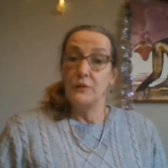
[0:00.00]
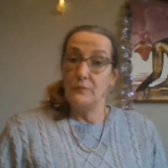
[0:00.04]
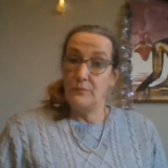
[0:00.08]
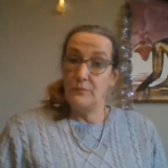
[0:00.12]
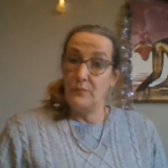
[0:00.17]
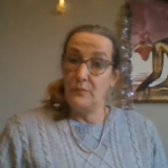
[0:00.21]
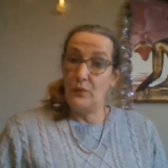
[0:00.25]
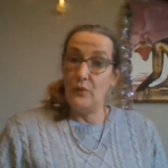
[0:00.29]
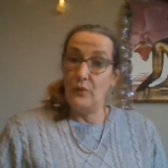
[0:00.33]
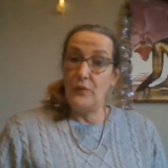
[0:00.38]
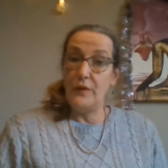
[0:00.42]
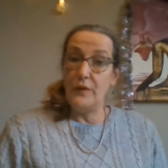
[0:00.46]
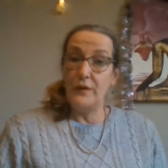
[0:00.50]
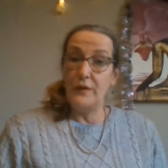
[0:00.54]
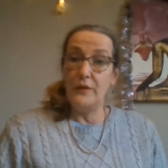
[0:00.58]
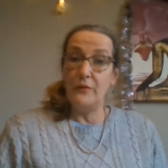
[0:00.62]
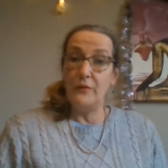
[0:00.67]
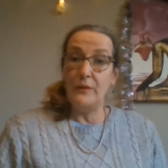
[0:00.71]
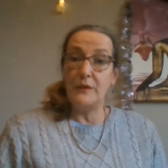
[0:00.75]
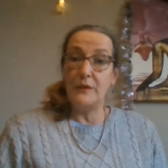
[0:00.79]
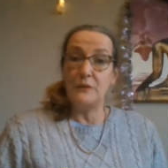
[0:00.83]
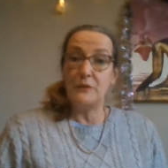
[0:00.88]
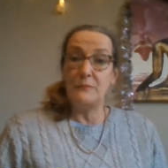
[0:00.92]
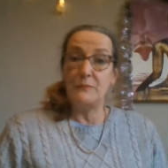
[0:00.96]
more than you
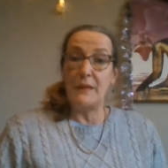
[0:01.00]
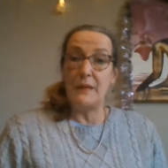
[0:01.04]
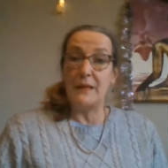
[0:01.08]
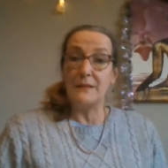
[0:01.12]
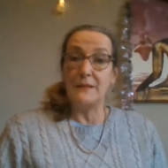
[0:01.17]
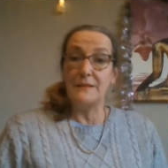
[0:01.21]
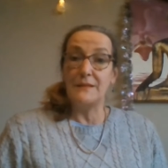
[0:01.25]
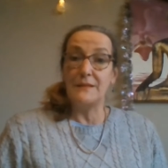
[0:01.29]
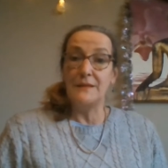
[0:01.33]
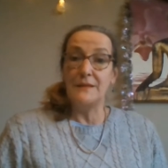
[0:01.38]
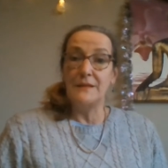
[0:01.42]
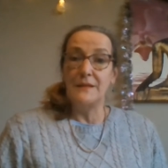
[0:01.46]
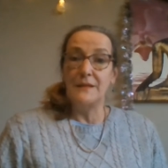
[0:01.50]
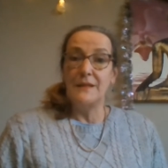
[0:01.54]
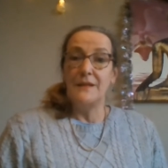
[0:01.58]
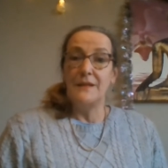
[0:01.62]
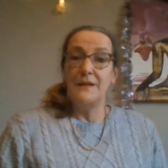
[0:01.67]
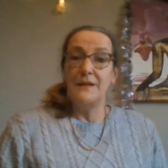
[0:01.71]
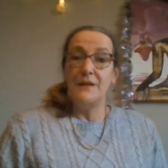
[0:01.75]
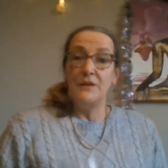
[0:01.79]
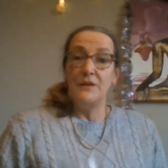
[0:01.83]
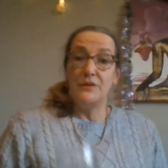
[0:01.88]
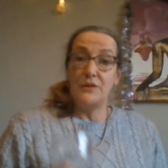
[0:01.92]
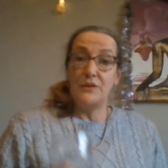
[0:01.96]
expect.
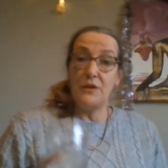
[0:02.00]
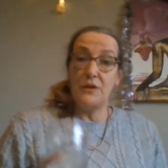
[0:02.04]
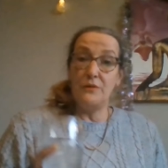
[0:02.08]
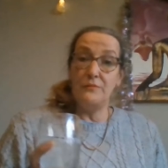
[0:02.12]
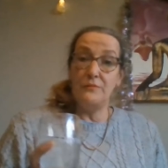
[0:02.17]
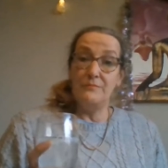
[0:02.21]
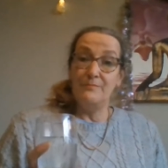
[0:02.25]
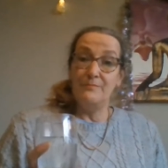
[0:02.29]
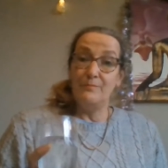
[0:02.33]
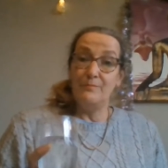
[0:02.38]
So